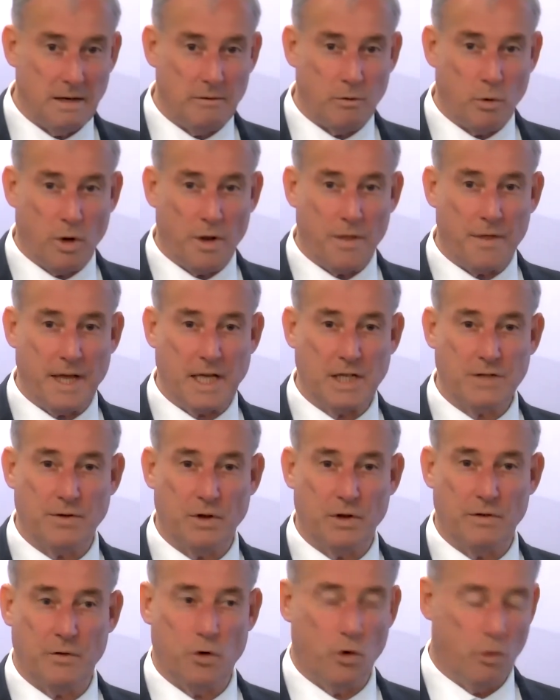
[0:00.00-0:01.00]
everyone, thanks for
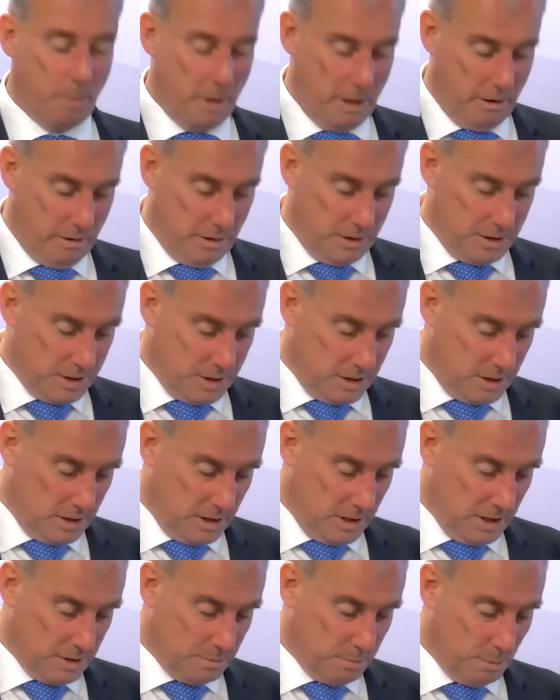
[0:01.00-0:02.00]
your forbearance.
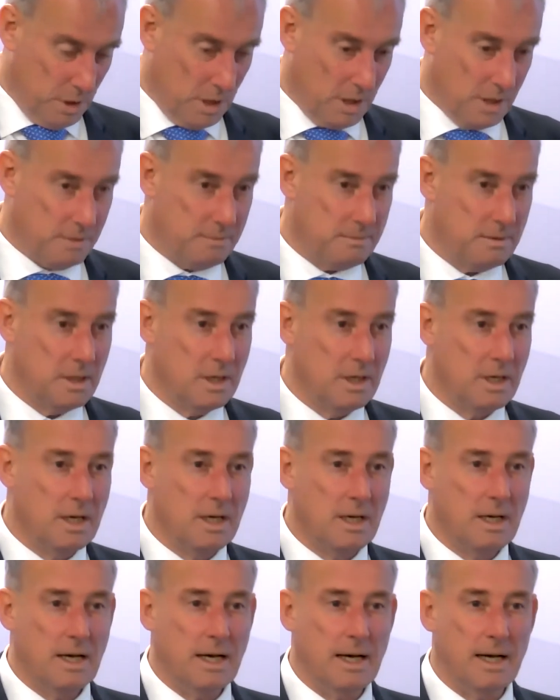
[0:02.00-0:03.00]
It's been
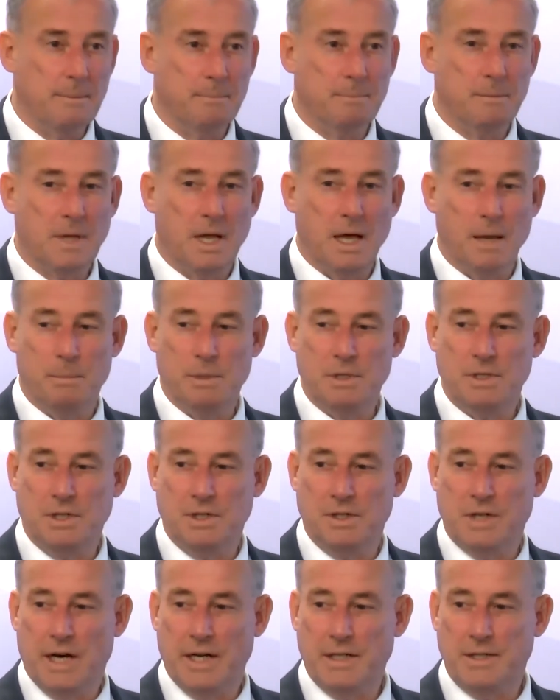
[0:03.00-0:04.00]
a busy
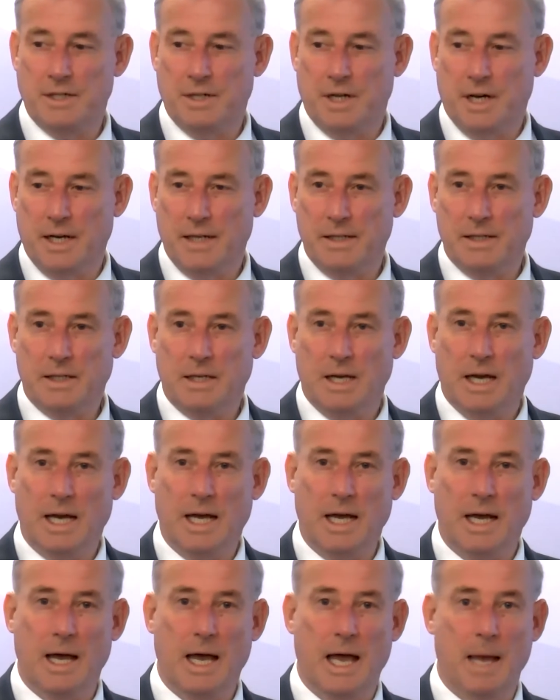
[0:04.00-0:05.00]
day today,
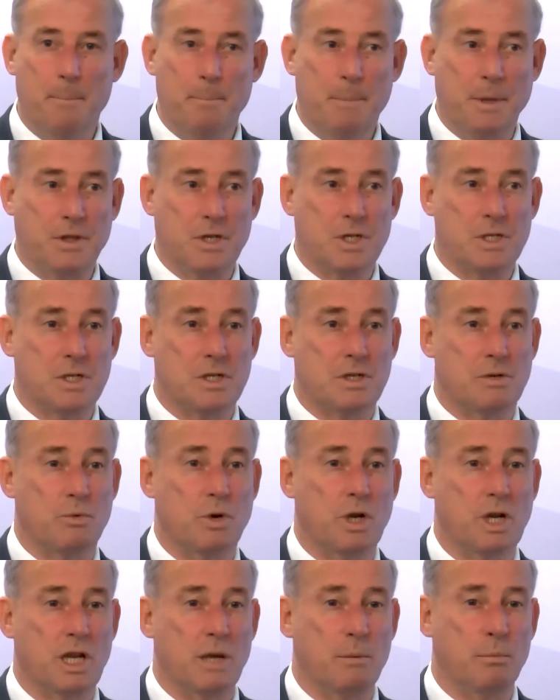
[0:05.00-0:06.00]
but this is a
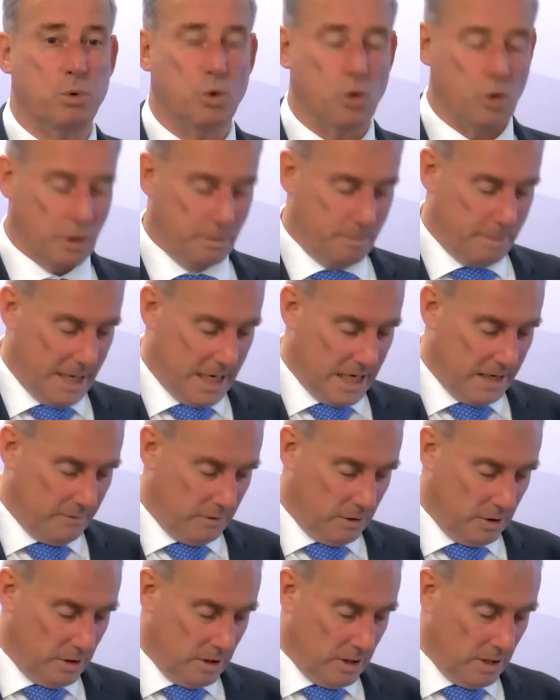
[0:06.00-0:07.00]
really important part of
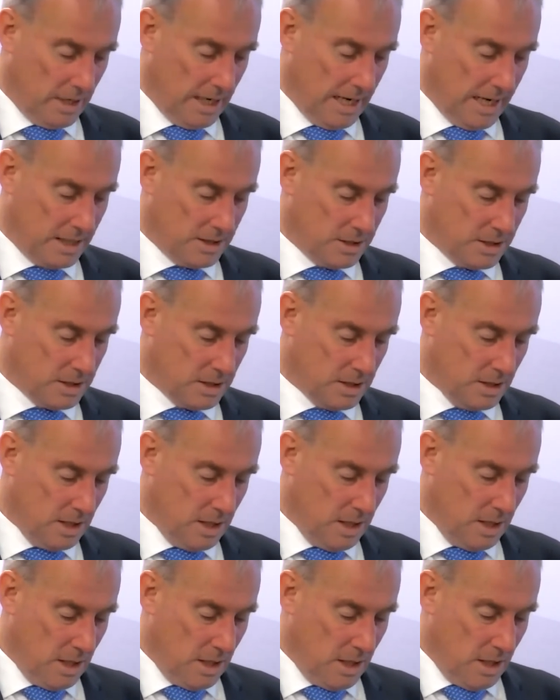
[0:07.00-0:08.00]
it. As
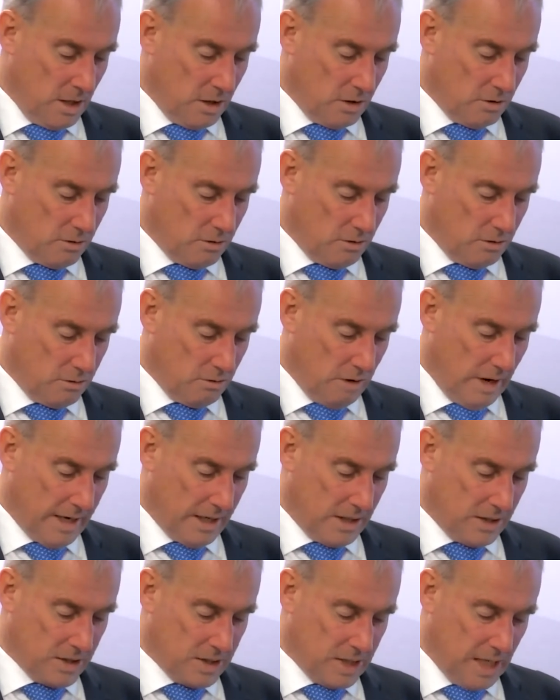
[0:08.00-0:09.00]

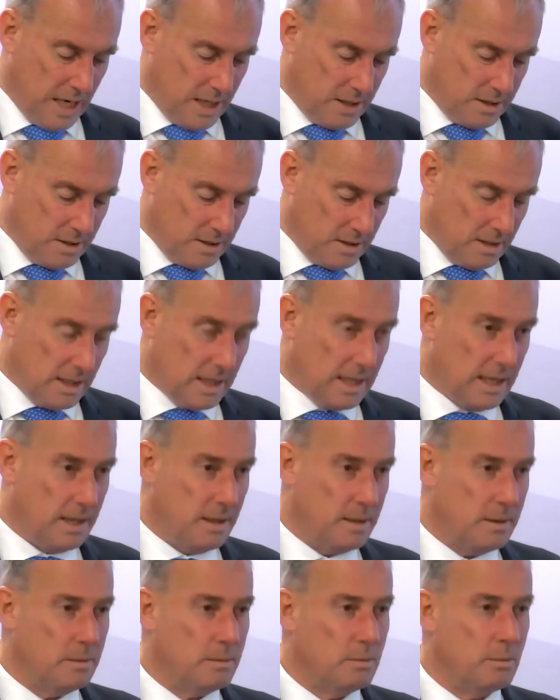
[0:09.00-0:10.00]
Craig has said,
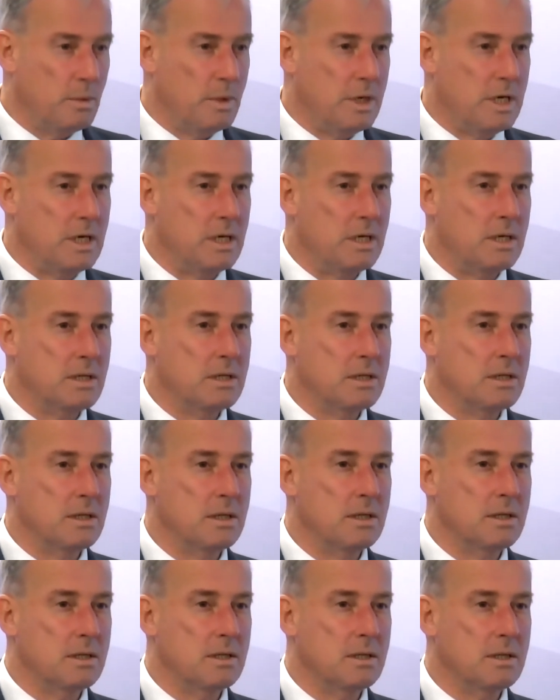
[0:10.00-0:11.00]
we
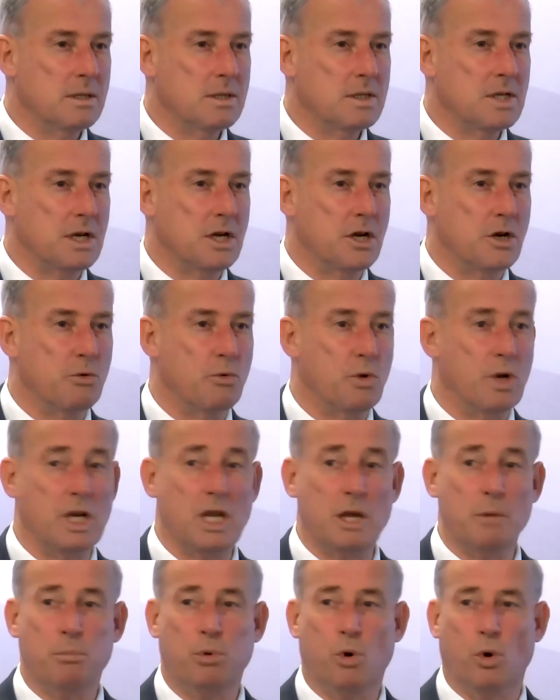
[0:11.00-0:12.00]
sit in a
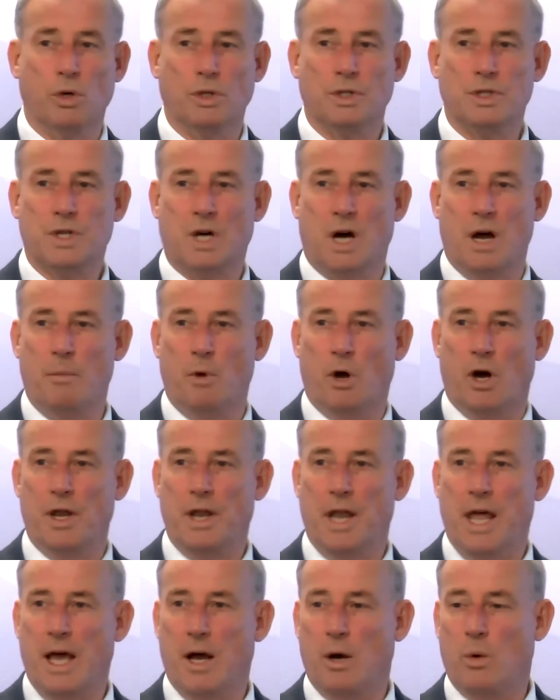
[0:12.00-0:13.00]
really important time right
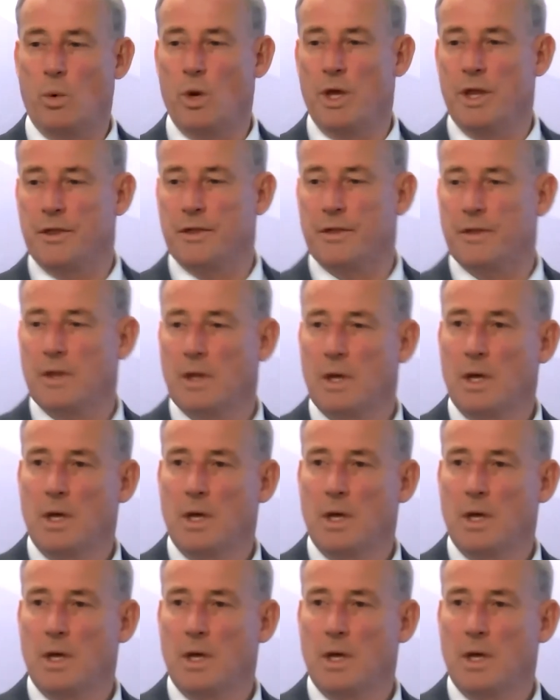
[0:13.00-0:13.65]
now with